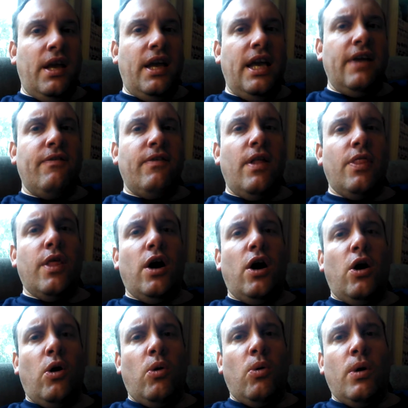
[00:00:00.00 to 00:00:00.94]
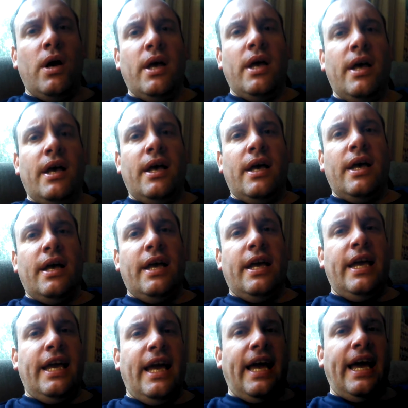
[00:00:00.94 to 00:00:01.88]
Even though
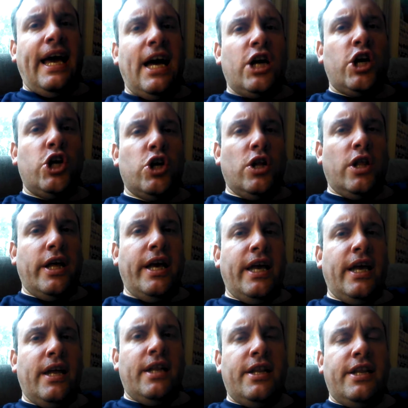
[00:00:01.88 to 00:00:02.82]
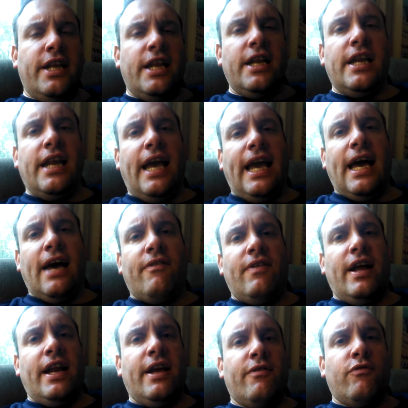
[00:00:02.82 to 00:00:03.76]
he actually didn't
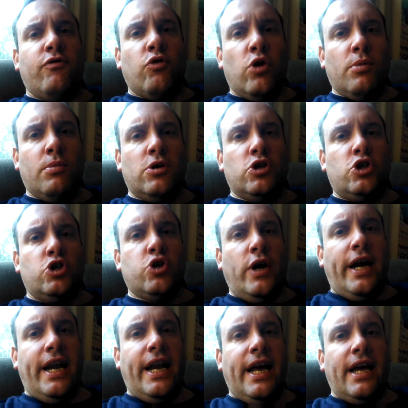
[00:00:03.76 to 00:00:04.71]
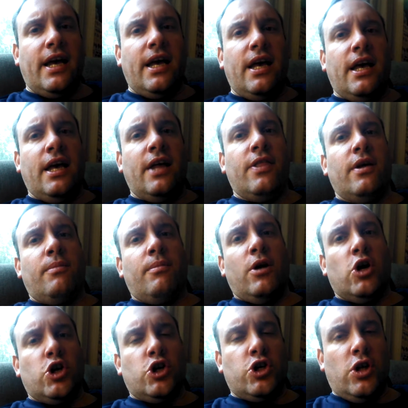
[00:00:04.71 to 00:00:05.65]
have any formal training in the
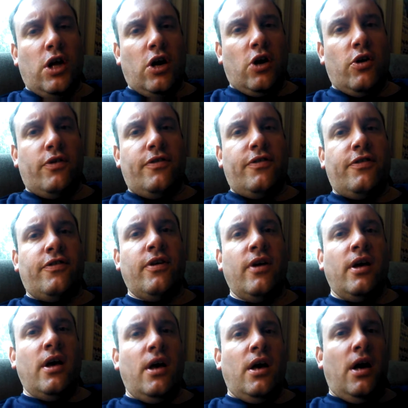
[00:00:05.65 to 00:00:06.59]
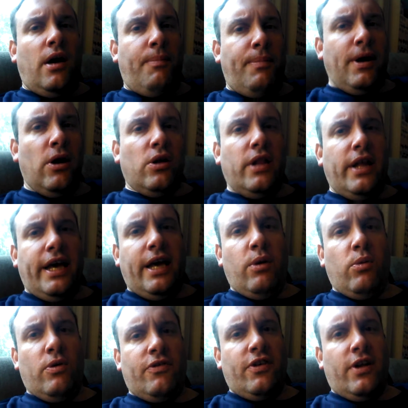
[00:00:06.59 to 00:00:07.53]
martial arts. Apparently,
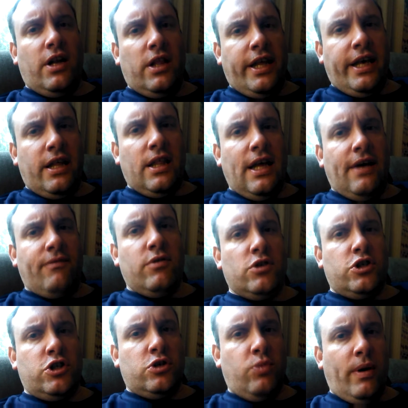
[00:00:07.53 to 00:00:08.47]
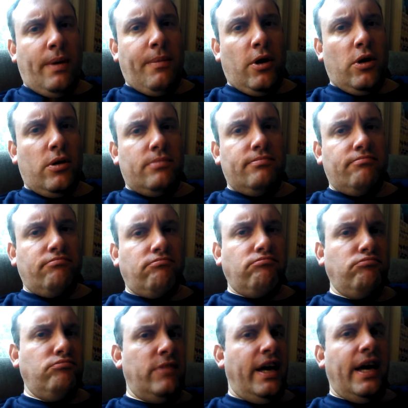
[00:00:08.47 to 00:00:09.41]
he was an elite-level swimmer
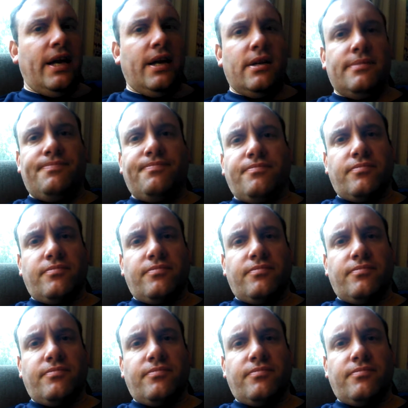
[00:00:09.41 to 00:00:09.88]
and